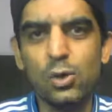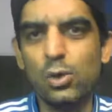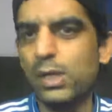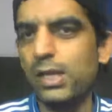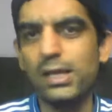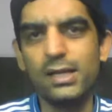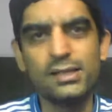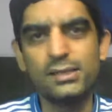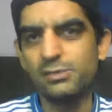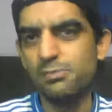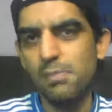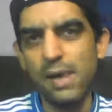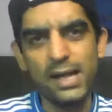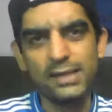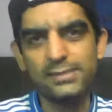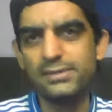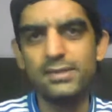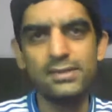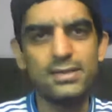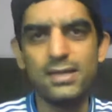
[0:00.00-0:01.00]
Only against
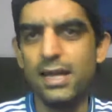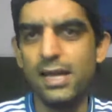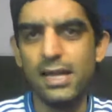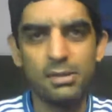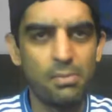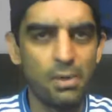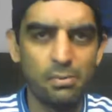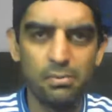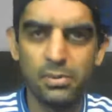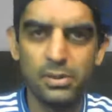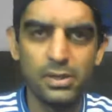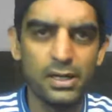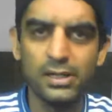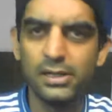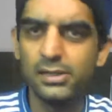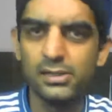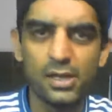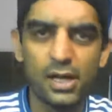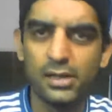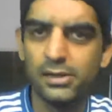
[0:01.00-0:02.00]
Man City, I remember,
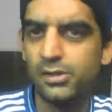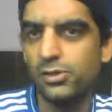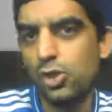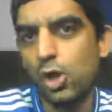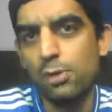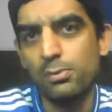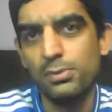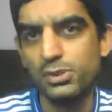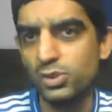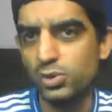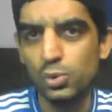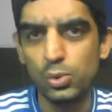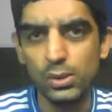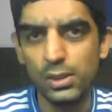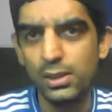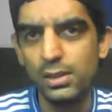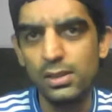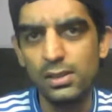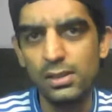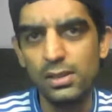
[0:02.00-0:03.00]
under Thomas
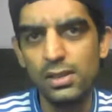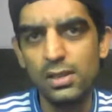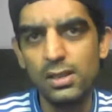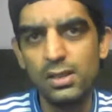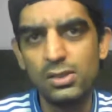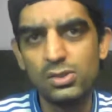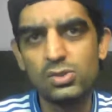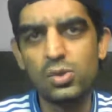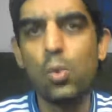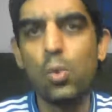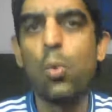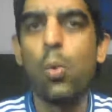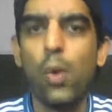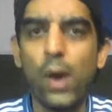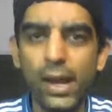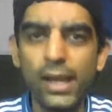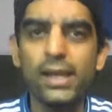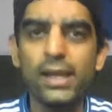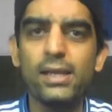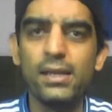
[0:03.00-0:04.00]
Tuchel. So
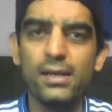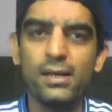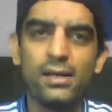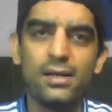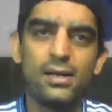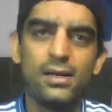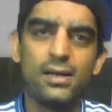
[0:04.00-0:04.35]
why?